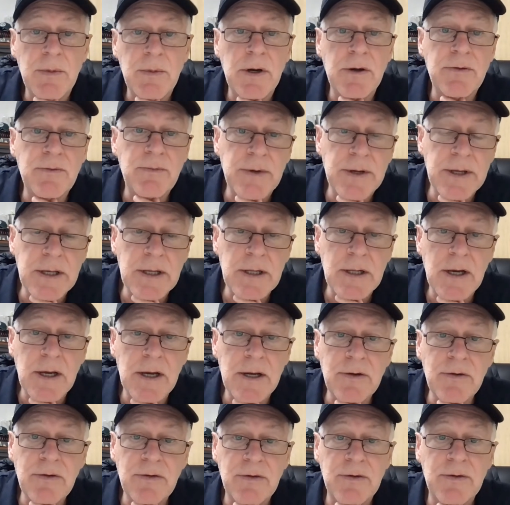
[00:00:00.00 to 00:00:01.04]
both
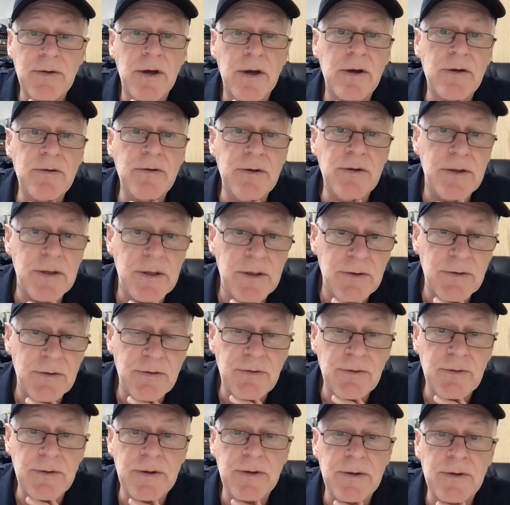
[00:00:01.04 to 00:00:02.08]
regulators and those in the
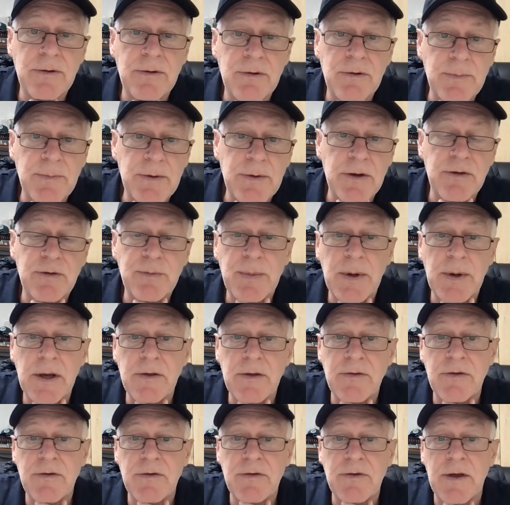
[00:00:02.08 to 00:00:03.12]
industry in the crypto
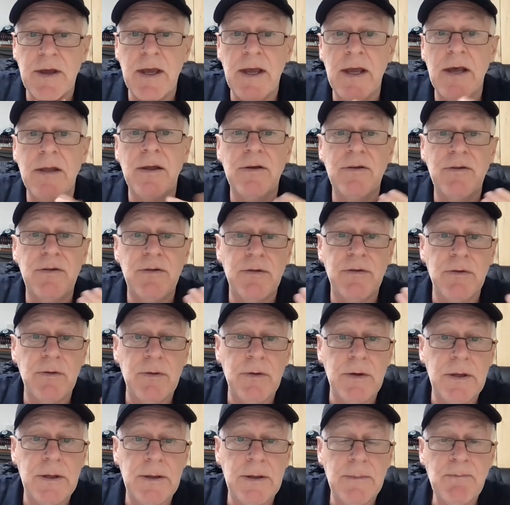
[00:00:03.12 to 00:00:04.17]
space as to how they
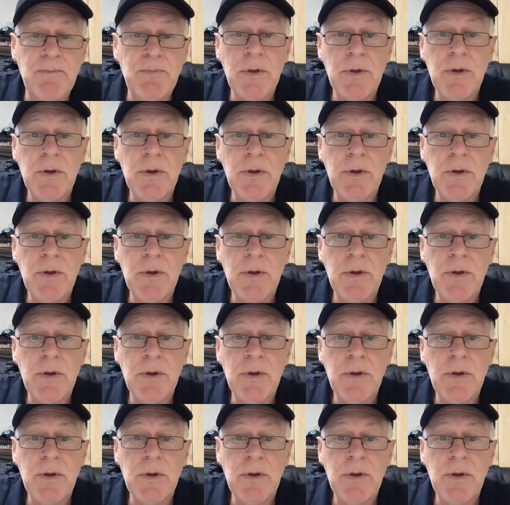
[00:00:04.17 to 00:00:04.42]
see